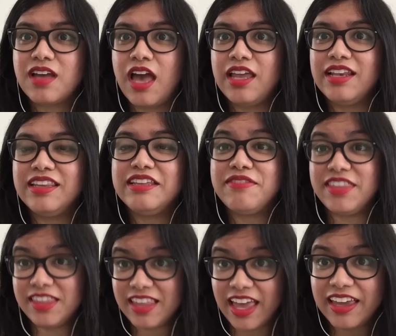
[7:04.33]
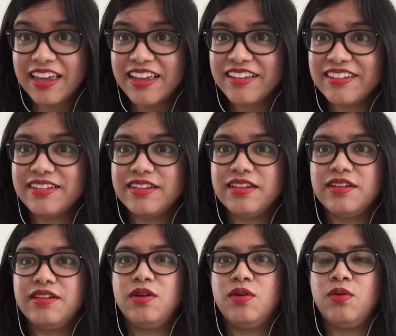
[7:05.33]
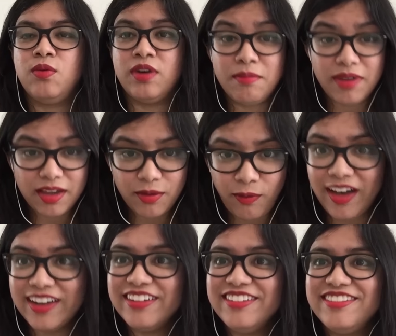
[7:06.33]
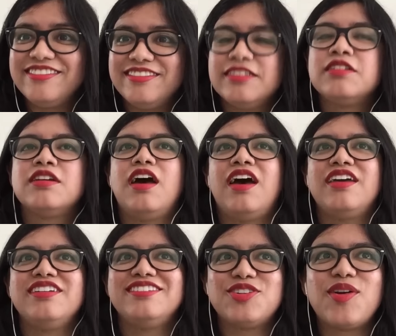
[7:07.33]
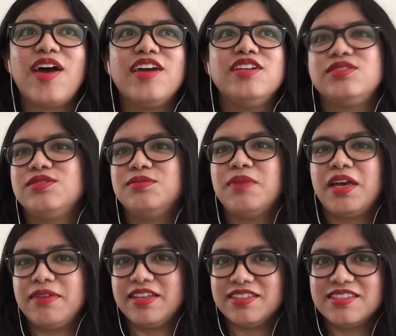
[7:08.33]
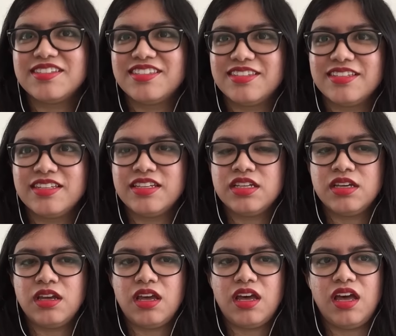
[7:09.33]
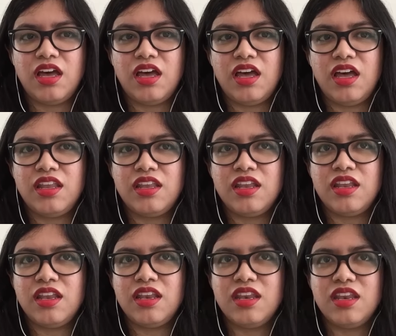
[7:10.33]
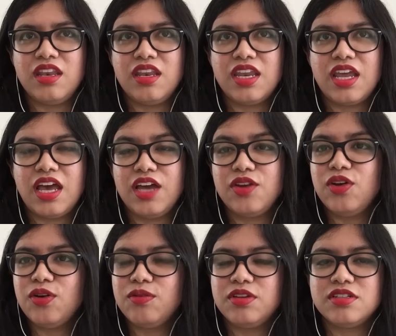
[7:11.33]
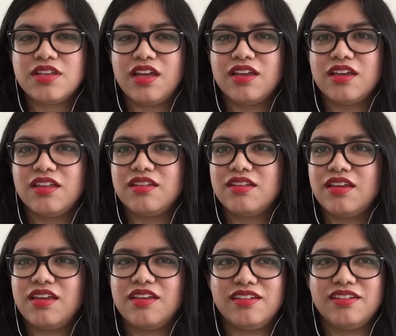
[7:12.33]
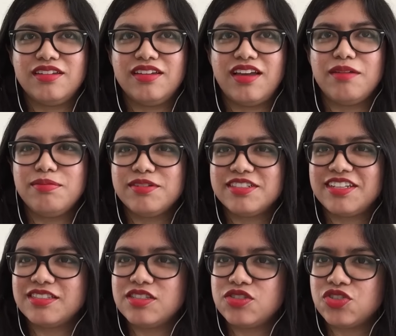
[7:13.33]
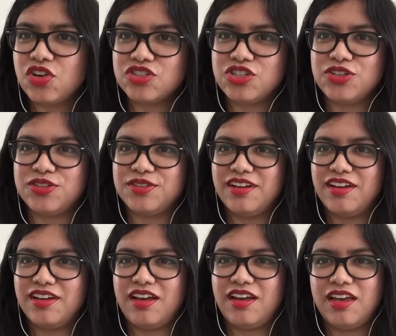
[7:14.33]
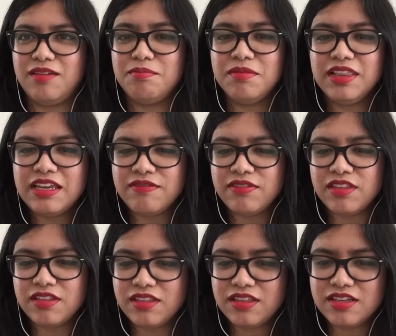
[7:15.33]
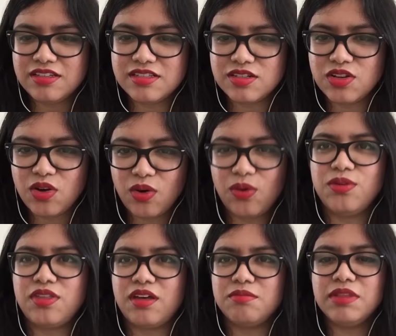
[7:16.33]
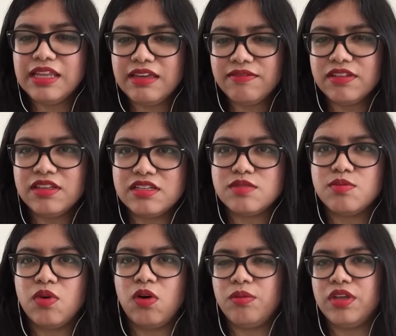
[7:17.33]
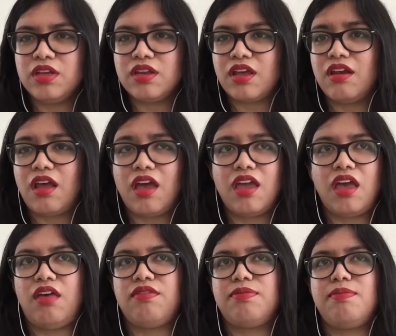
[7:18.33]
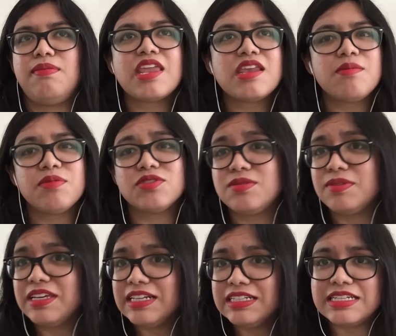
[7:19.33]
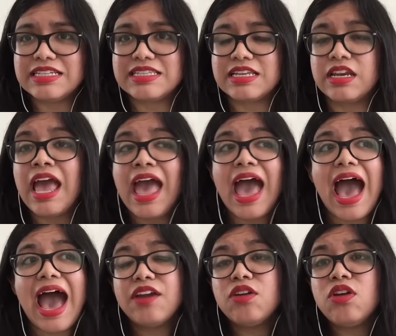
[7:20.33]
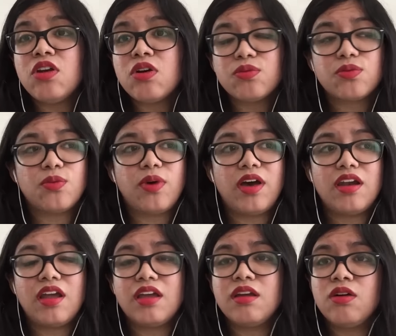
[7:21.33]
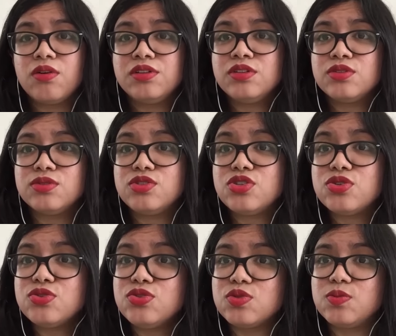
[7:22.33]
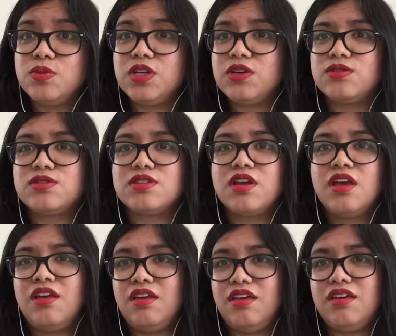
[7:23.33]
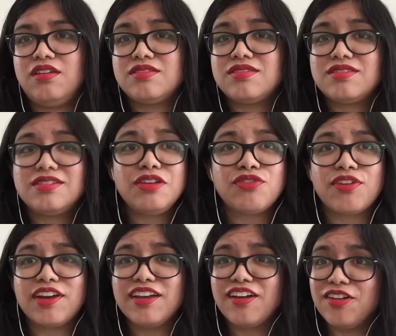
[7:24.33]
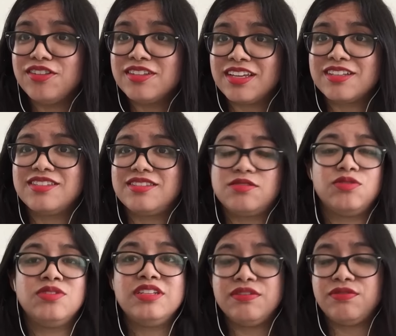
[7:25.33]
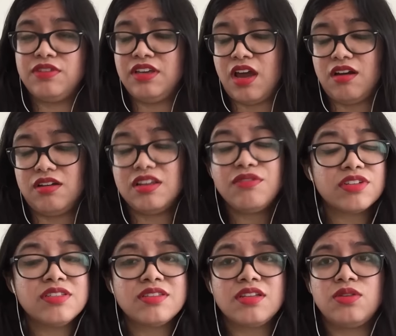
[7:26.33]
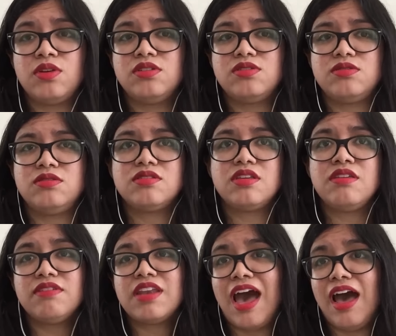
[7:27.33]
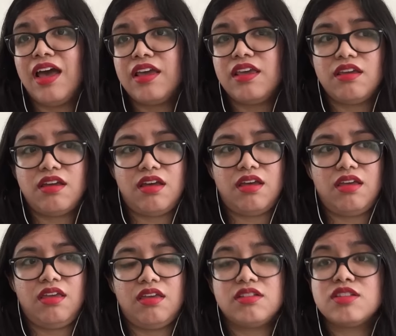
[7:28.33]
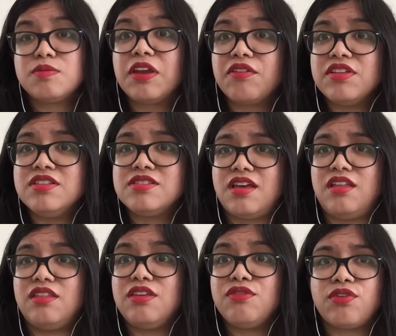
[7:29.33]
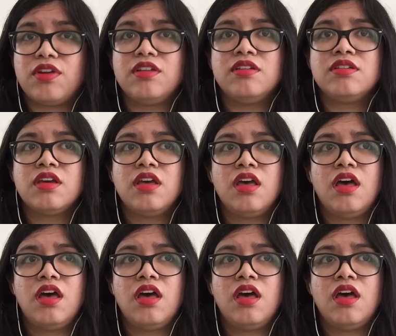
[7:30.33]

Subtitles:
I live the day, one by one. I try to do my best. I don't know, it's like the hypertext structure. I'm living this note, I'm living this moment, and I have many possibilities, and I don't know what I'm going to choose, because it's different contexts, are different situations. Even I experience a different